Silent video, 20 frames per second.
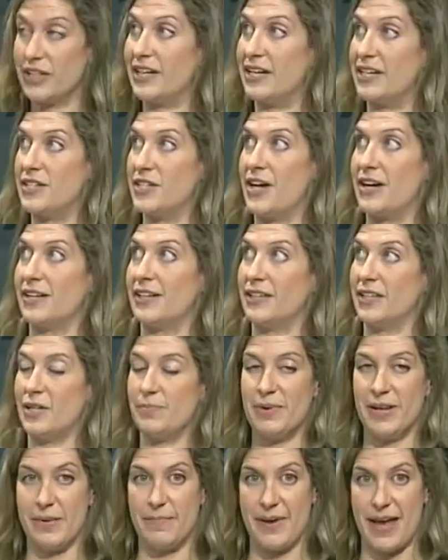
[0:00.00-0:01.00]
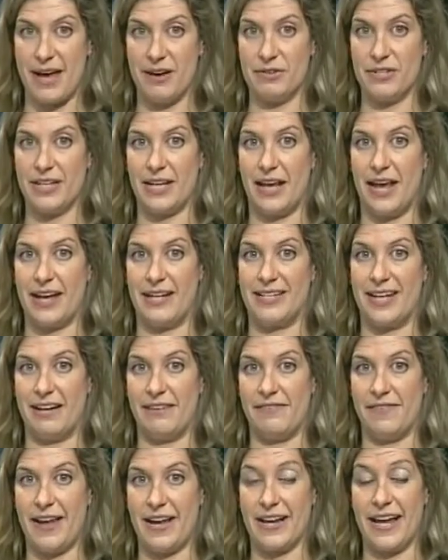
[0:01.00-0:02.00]
going to talk a little bit about
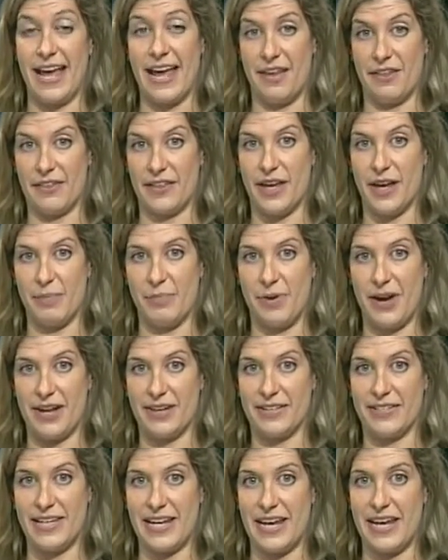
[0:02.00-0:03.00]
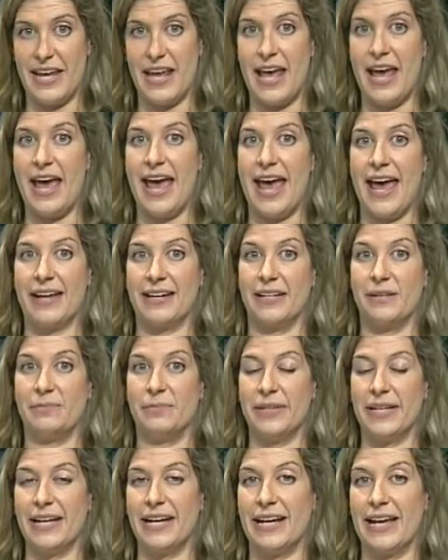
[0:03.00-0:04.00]
identifying a healthcare proxy and
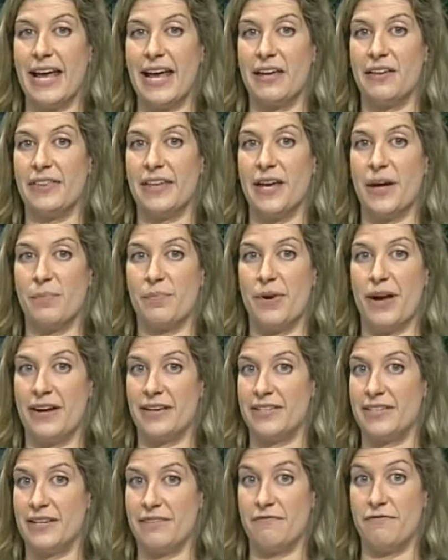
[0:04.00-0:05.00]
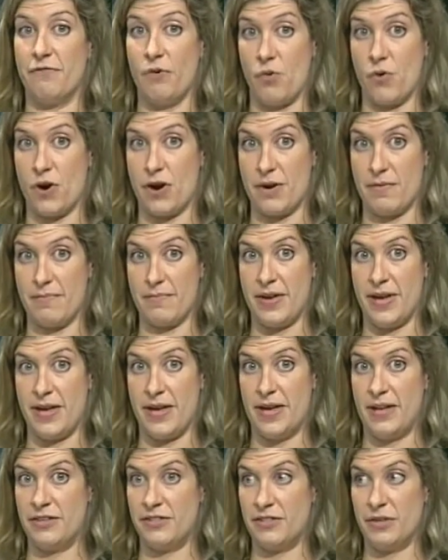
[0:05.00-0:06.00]
completing a healthcare proxy form.
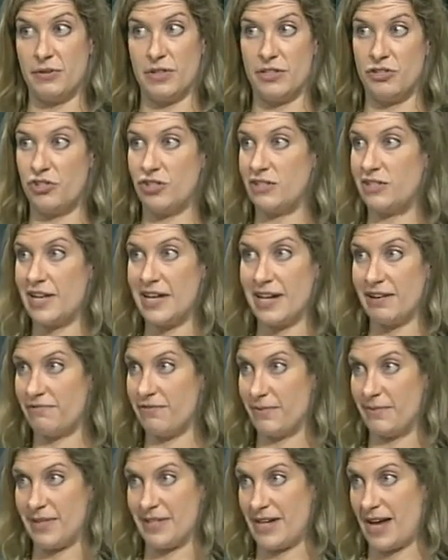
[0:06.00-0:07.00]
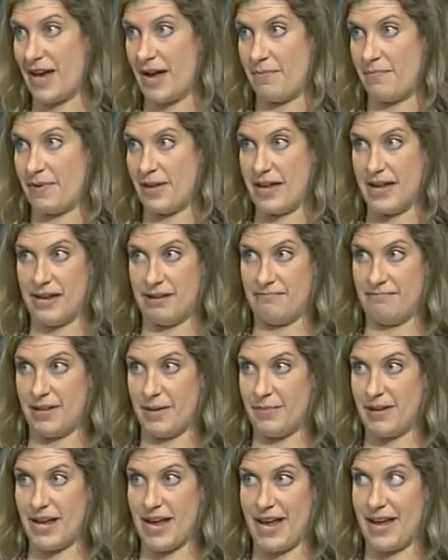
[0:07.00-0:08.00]
So let's just take it from the top and let
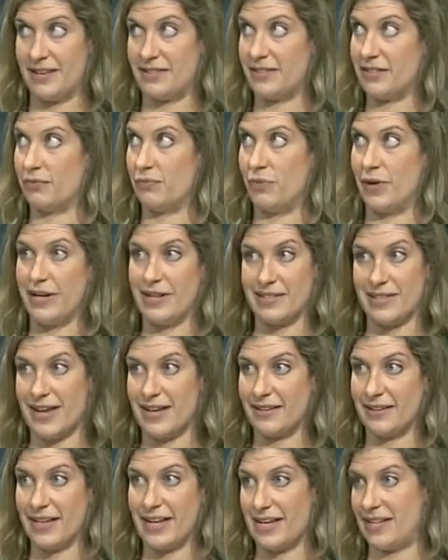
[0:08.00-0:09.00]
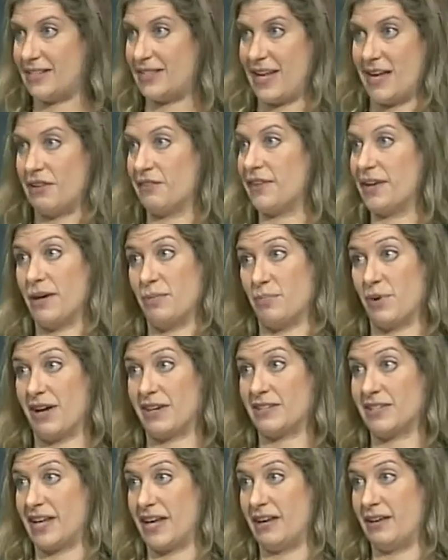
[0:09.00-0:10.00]
me ask, what exactly is a healthcare
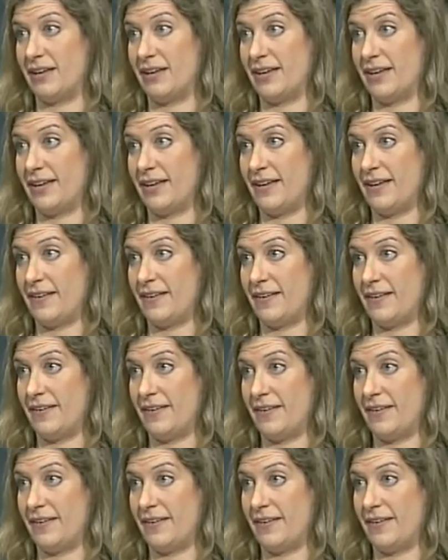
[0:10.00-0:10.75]
proxy? Great.